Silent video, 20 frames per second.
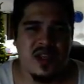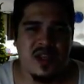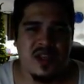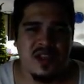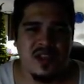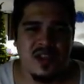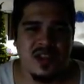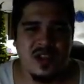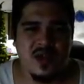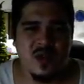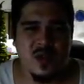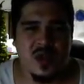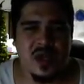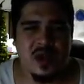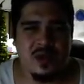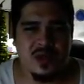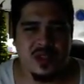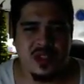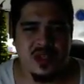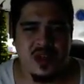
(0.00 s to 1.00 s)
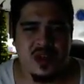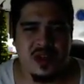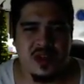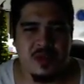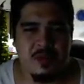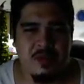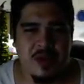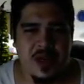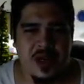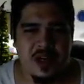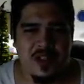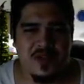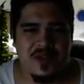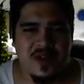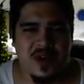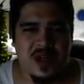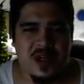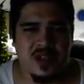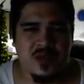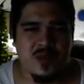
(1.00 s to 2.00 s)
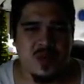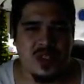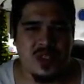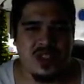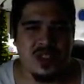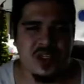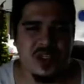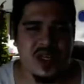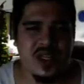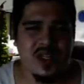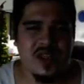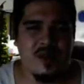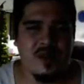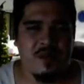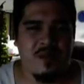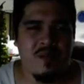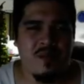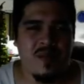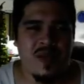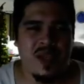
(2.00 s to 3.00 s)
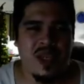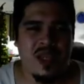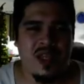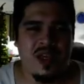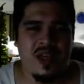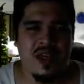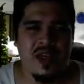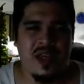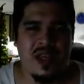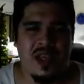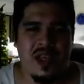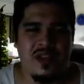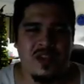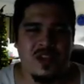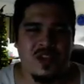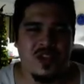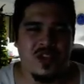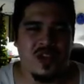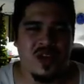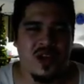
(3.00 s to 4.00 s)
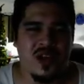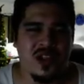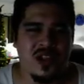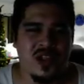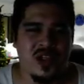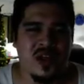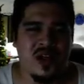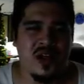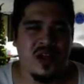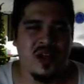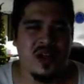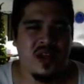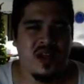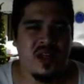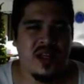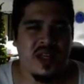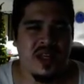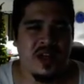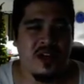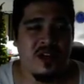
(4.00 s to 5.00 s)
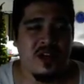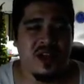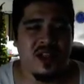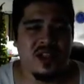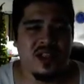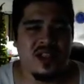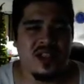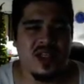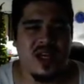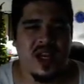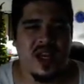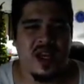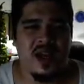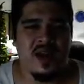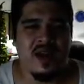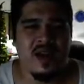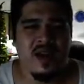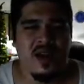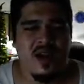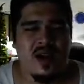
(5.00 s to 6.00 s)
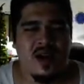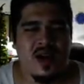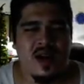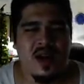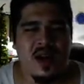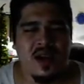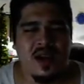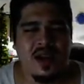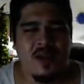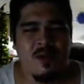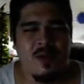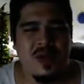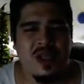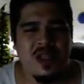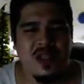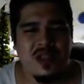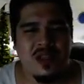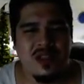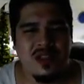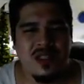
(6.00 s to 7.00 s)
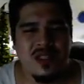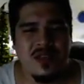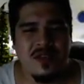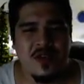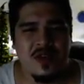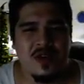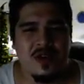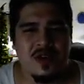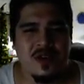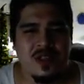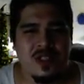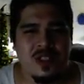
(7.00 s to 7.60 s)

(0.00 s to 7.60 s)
So this is what I was talking about, as far as once you're in the structure and you're inside, it can be a little difficult